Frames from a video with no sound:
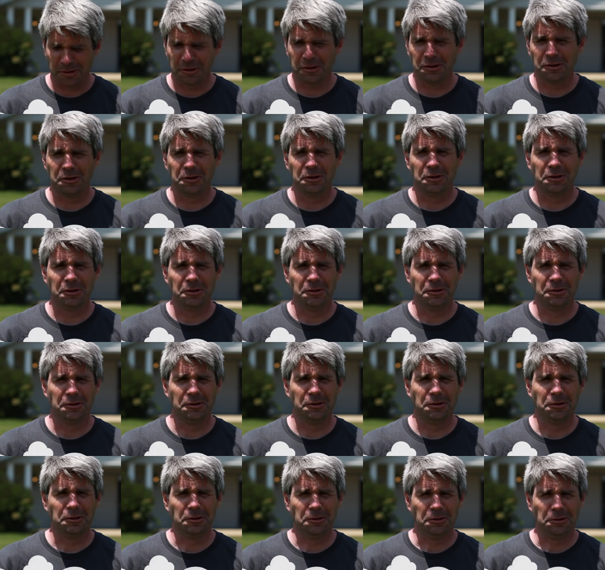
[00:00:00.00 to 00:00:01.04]

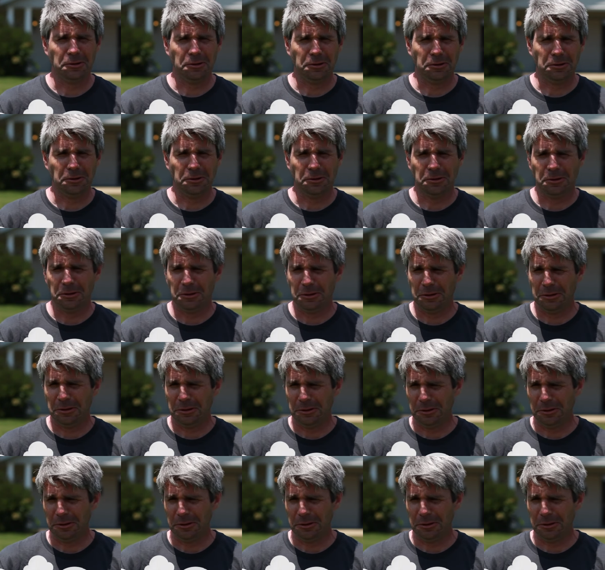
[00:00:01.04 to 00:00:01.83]
Nobody speaks.